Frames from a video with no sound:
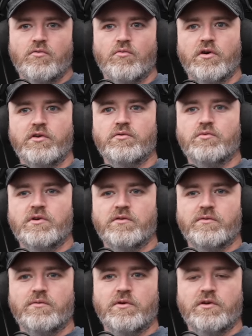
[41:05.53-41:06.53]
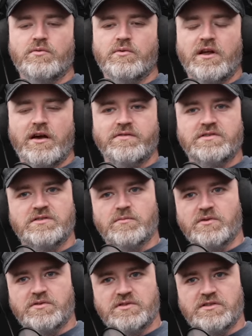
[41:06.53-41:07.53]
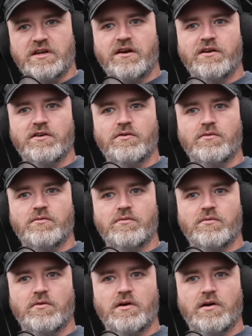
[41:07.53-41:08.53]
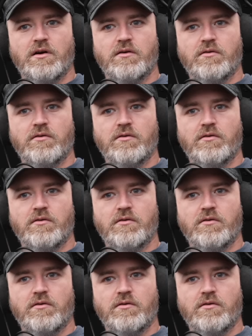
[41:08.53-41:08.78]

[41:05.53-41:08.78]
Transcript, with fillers: where you would have a similar scenario where